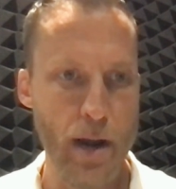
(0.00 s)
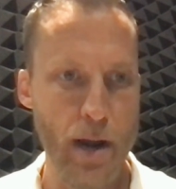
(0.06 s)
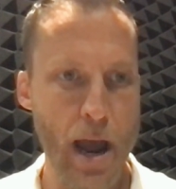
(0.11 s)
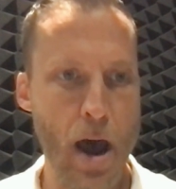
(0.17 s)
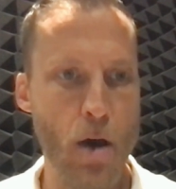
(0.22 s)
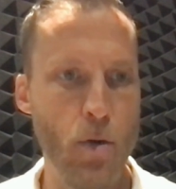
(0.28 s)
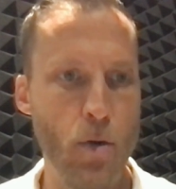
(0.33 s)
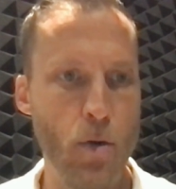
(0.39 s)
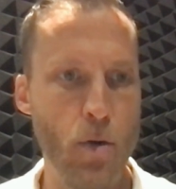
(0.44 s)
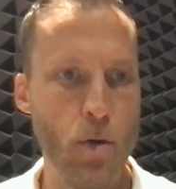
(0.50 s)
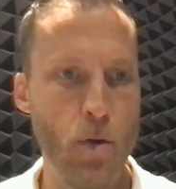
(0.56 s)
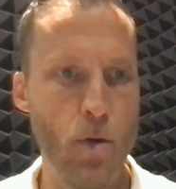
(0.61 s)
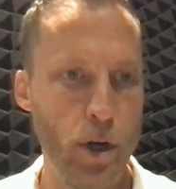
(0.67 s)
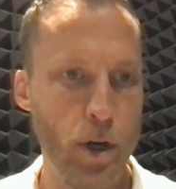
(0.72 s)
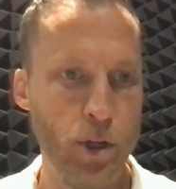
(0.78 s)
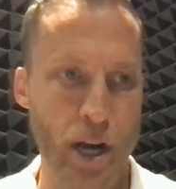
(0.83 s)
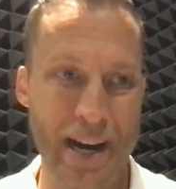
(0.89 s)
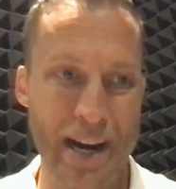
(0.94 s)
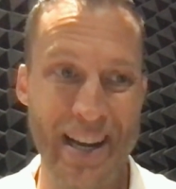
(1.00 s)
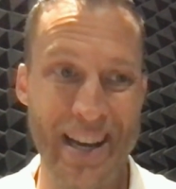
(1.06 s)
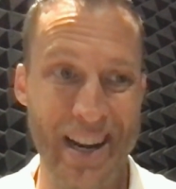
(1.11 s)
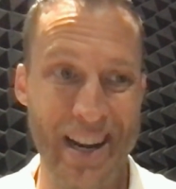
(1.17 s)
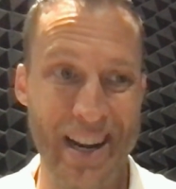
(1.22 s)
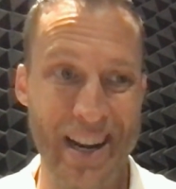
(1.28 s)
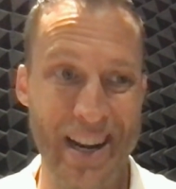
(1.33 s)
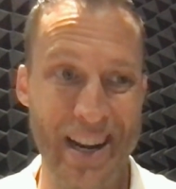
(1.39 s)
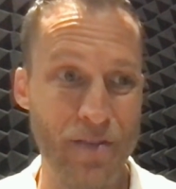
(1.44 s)
We're going out, we're
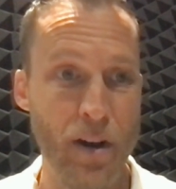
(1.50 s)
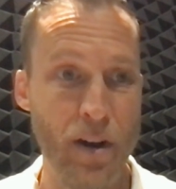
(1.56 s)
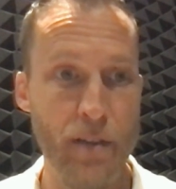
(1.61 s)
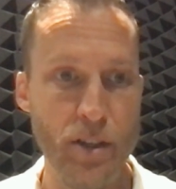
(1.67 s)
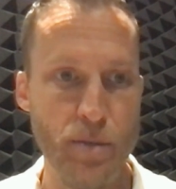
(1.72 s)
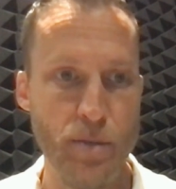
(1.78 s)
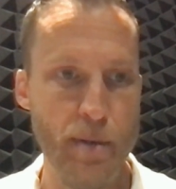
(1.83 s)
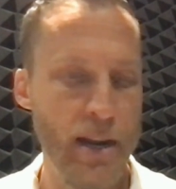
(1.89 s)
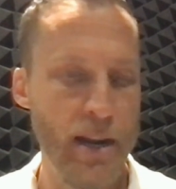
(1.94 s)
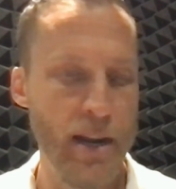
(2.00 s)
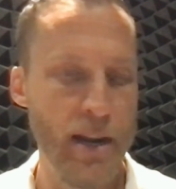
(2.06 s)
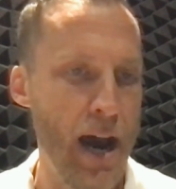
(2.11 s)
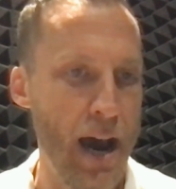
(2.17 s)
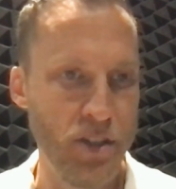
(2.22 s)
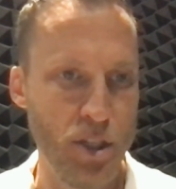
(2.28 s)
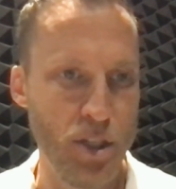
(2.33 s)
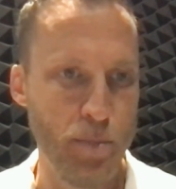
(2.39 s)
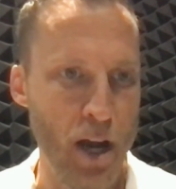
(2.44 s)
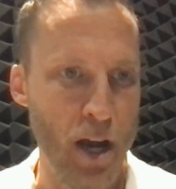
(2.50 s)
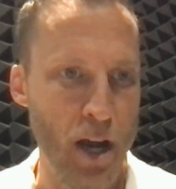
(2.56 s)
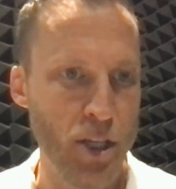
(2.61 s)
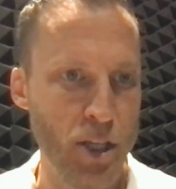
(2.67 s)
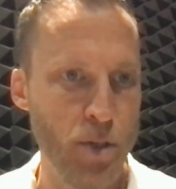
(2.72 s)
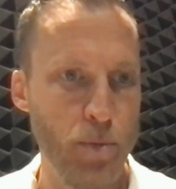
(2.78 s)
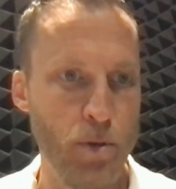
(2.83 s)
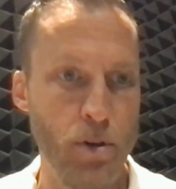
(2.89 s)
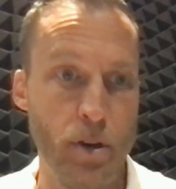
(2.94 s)
trying to get in front of as many eyes as
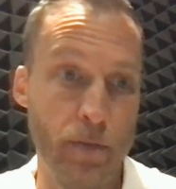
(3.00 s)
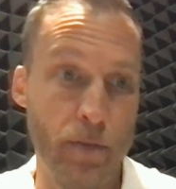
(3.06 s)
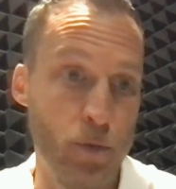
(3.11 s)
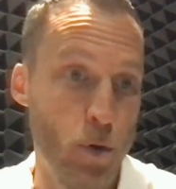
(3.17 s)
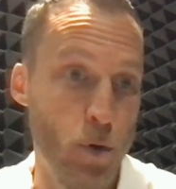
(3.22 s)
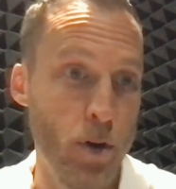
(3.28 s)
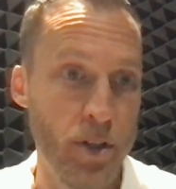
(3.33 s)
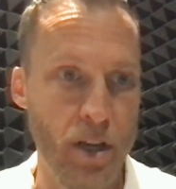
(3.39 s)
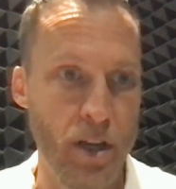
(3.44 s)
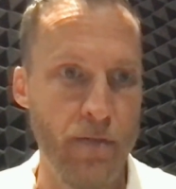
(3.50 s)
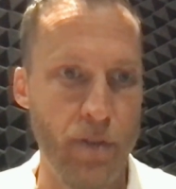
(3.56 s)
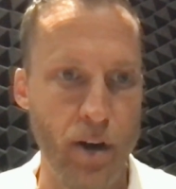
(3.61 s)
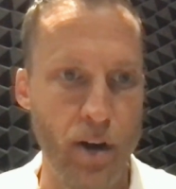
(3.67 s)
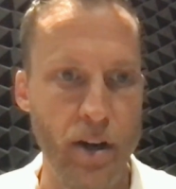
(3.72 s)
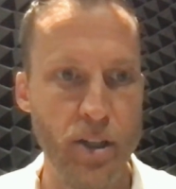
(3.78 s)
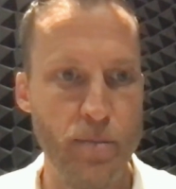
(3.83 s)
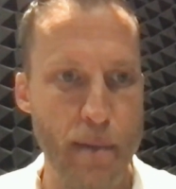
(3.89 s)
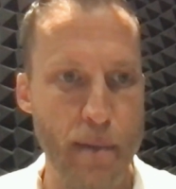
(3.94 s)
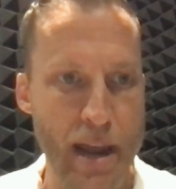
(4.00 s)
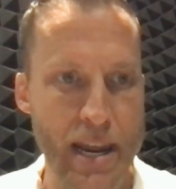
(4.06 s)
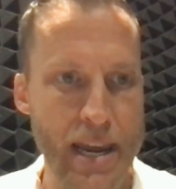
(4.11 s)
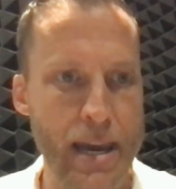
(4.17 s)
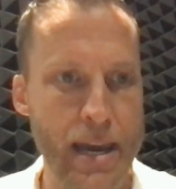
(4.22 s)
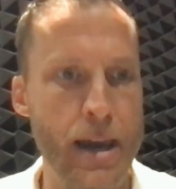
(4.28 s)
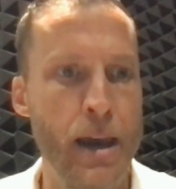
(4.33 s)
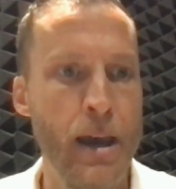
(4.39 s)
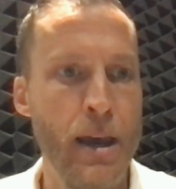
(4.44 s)
possible. And of course, convert as
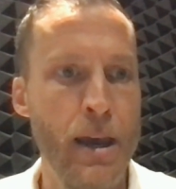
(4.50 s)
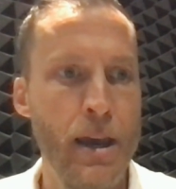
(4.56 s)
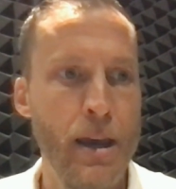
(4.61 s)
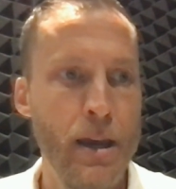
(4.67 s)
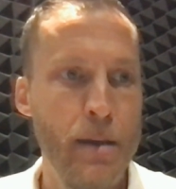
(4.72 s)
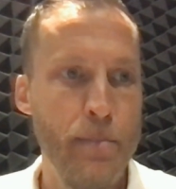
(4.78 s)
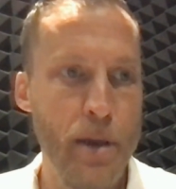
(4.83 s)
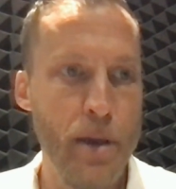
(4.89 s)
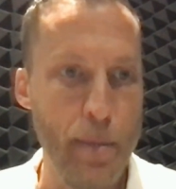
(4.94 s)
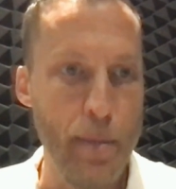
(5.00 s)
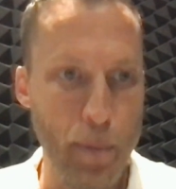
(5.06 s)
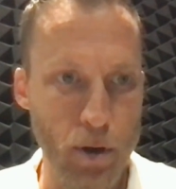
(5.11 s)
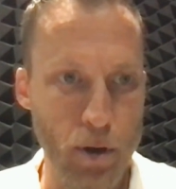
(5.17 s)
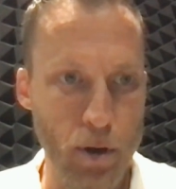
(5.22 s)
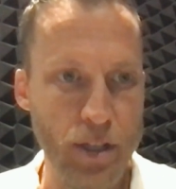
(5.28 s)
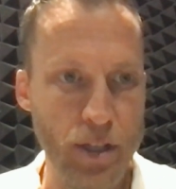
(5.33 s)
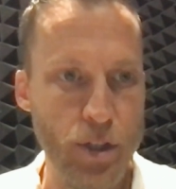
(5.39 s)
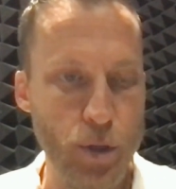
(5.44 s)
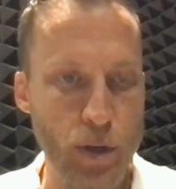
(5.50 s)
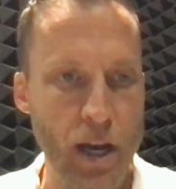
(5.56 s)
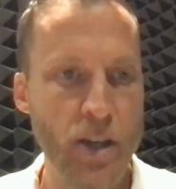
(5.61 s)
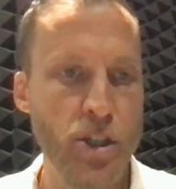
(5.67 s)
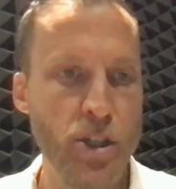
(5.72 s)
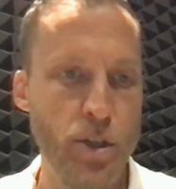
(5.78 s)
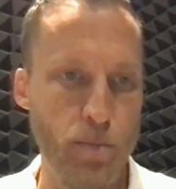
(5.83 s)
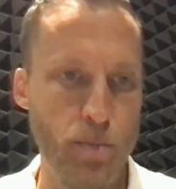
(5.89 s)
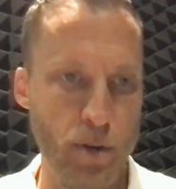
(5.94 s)
many people into
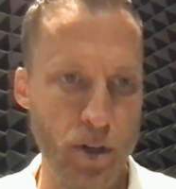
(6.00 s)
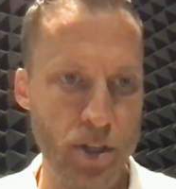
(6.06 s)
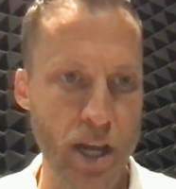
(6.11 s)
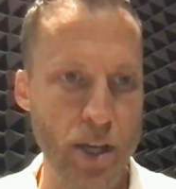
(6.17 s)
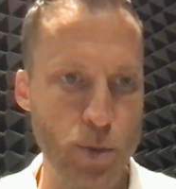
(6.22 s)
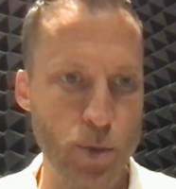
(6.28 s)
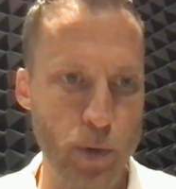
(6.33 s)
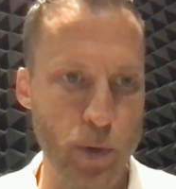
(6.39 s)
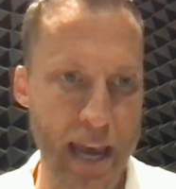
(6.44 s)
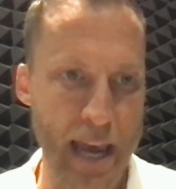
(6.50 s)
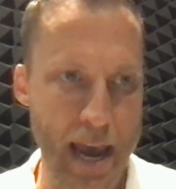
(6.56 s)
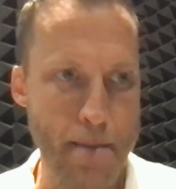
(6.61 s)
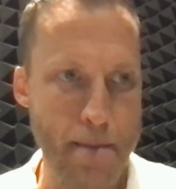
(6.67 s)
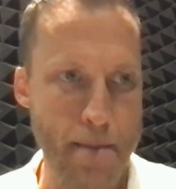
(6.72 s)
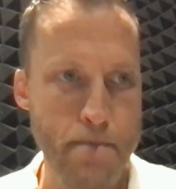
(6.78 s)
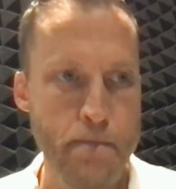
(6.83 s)
customers as we can.